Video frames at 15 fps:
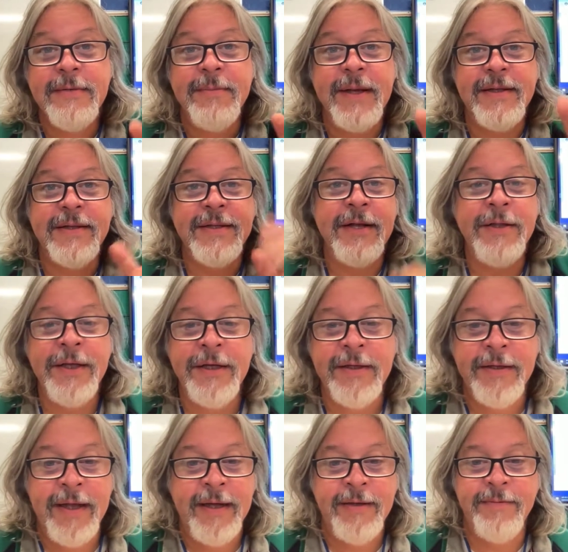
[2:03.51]
Makes it sound
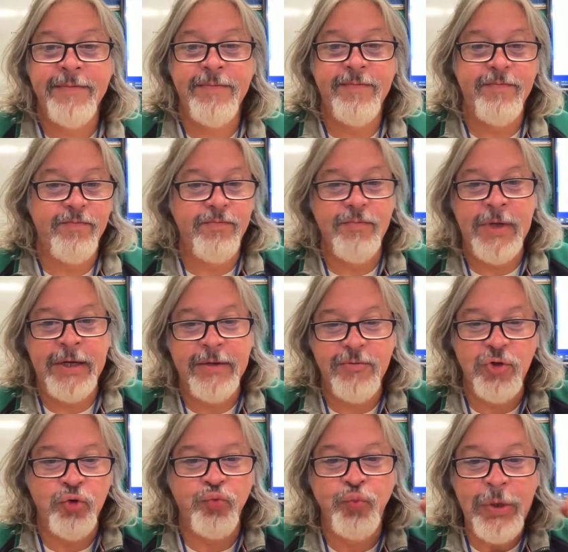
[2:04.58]
like
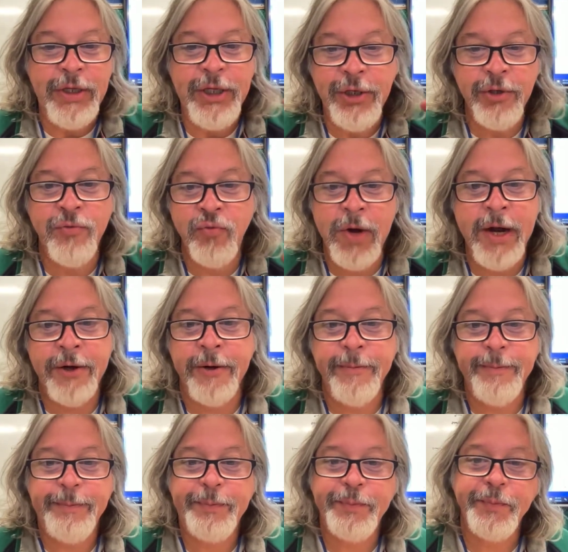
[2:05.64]
a really good writer.
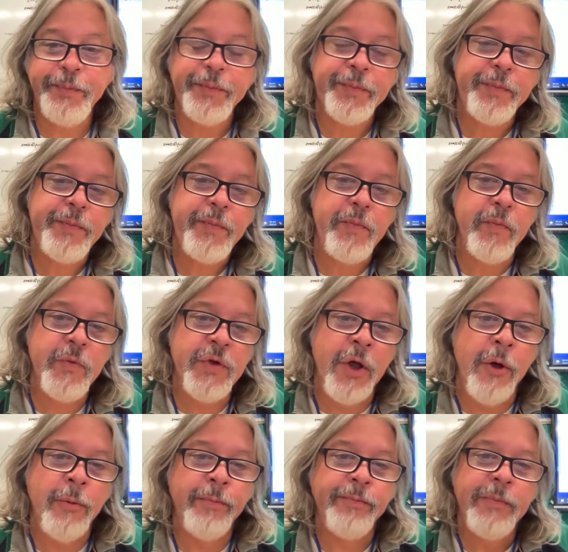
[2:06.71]

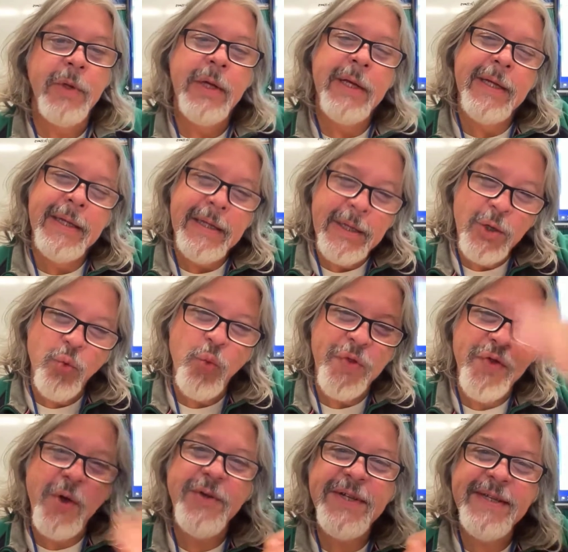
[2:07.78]
So with
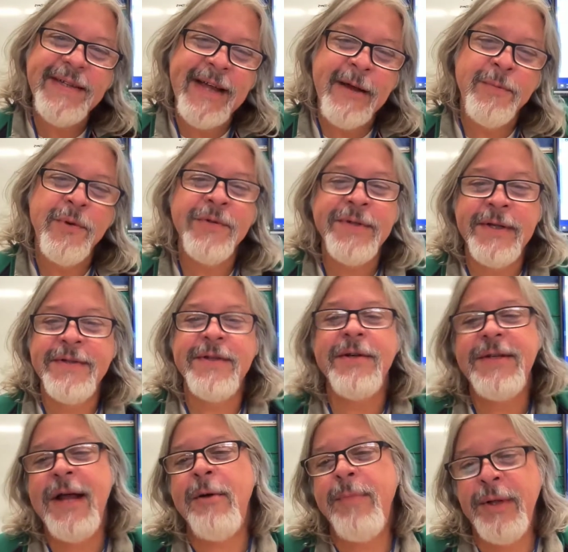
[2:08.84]
those examples, let's look
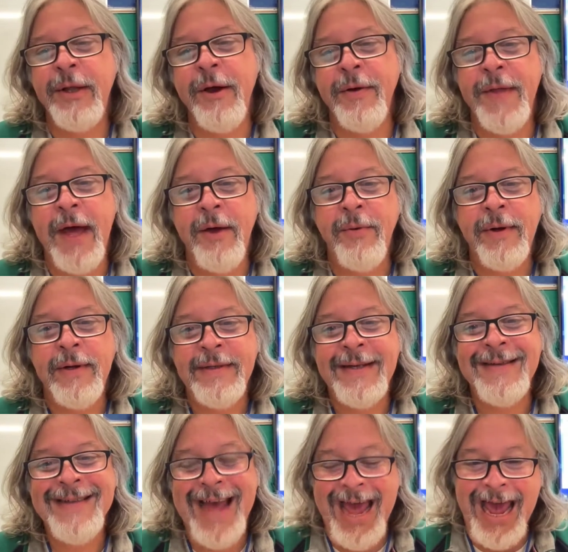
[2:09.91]
down below that where it
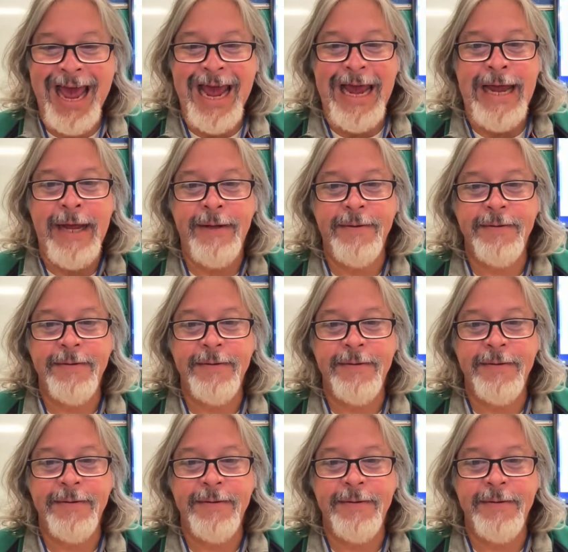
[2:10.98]
says A.